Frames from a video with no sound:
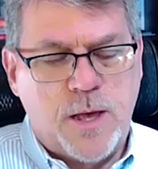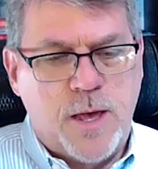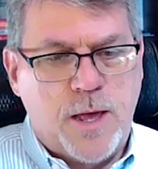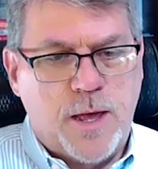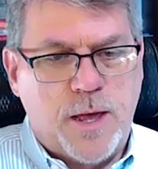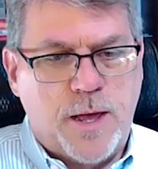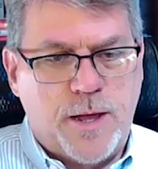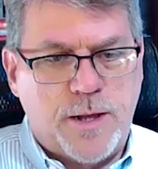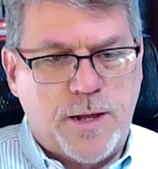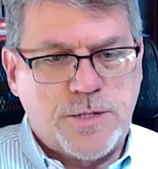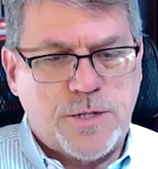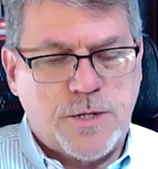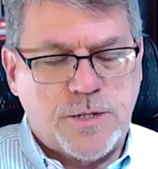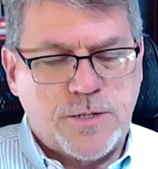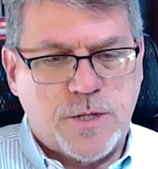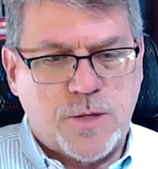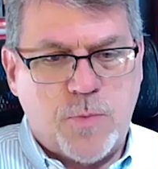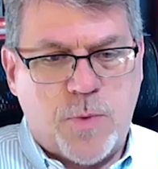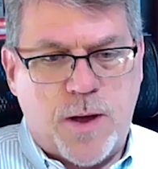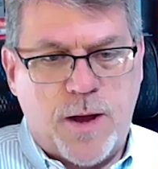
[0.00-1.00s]
And Sons
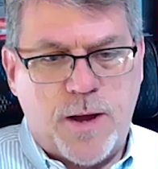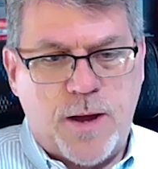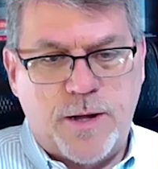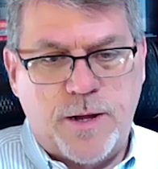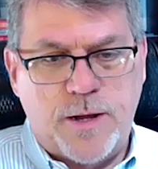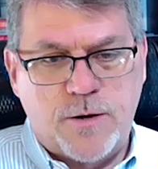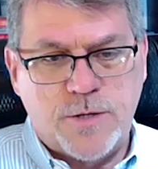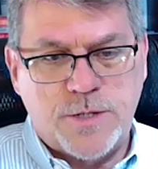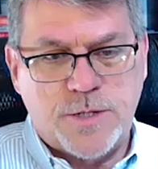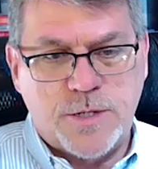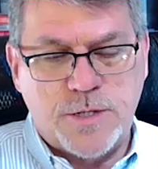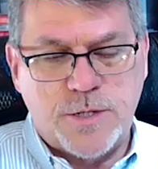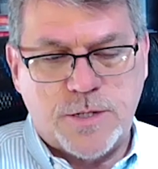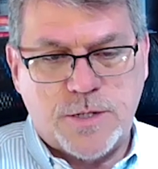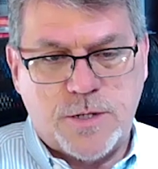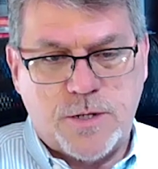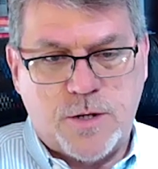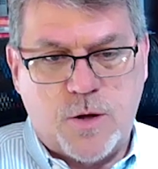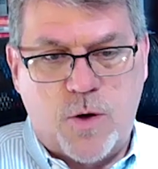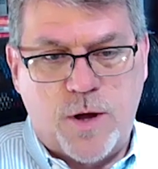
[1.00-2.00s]
of the Pioneers is
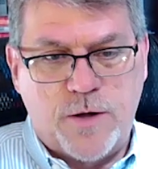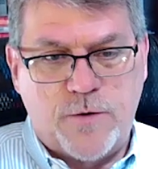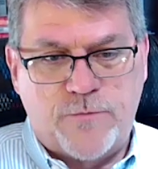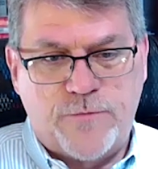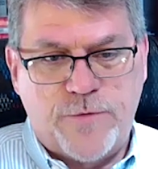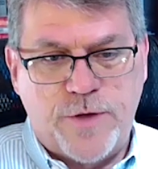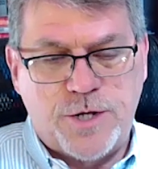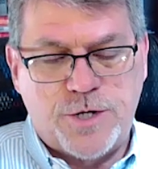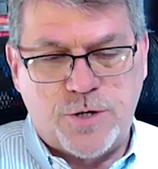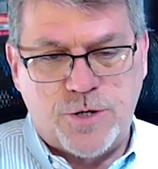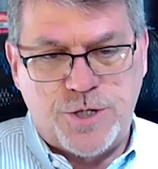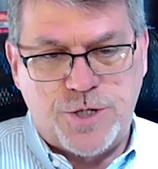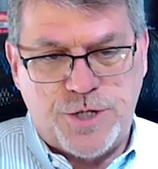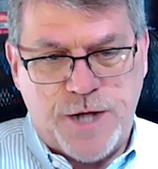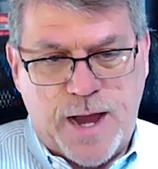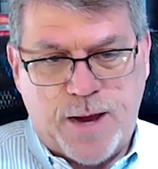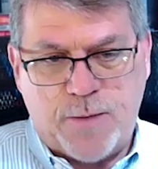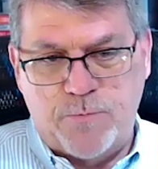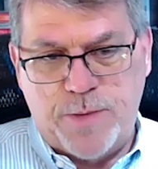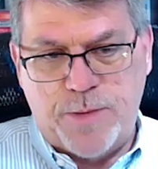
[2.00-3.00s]
going to feature
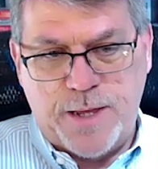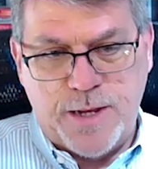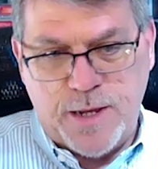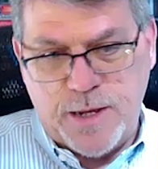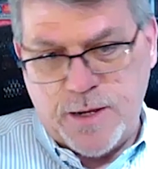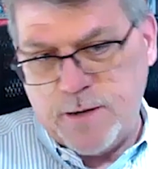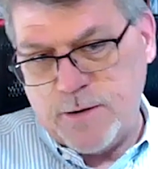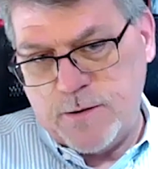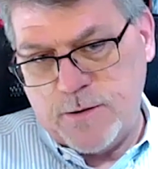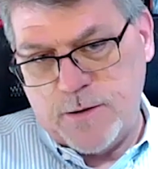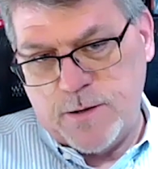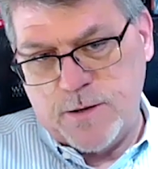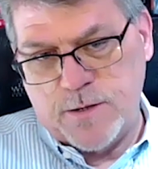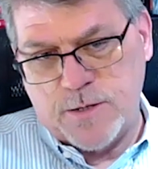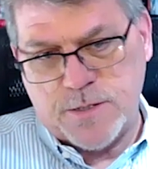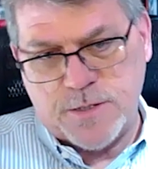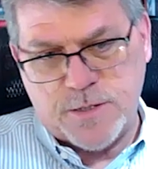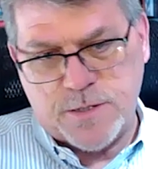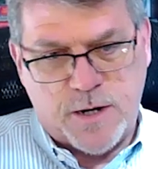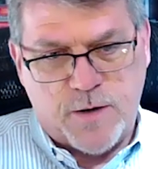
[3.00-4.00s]
Jack Binion,
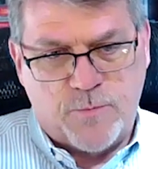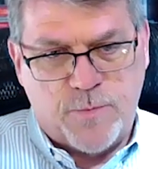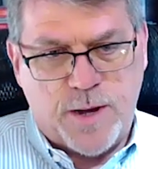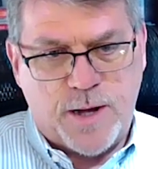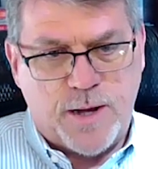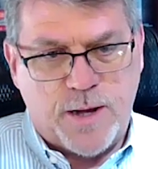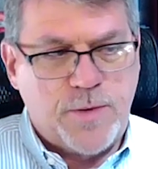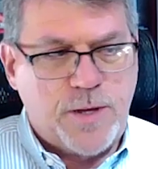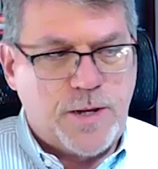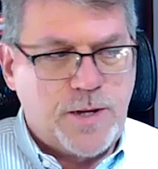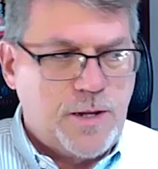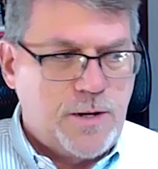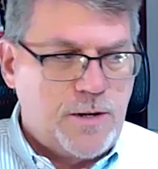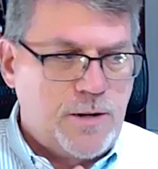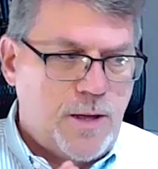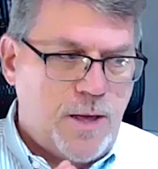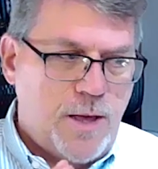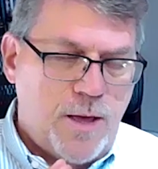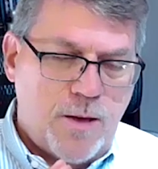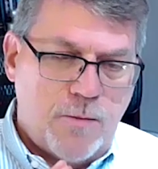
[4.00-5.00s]
son of Benny Binion,
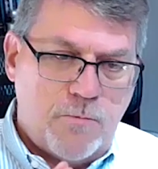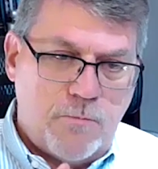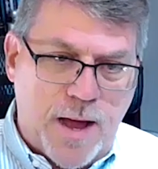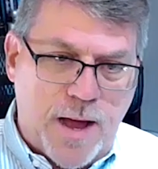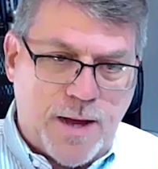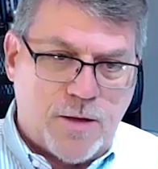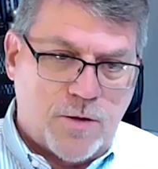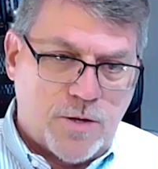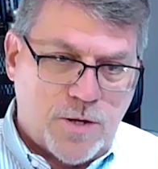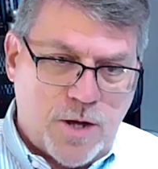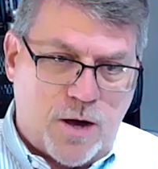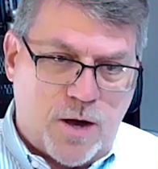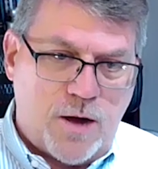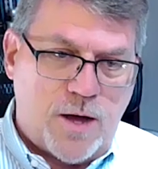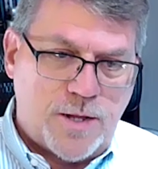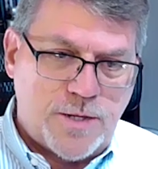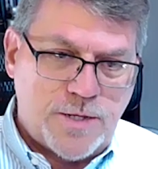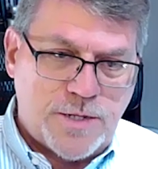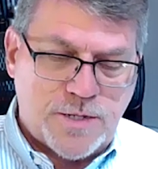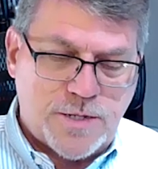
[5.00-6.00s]
Michael
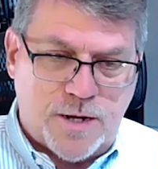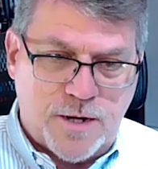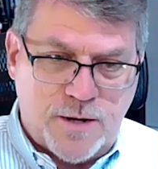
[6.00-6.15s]
Gaughan, son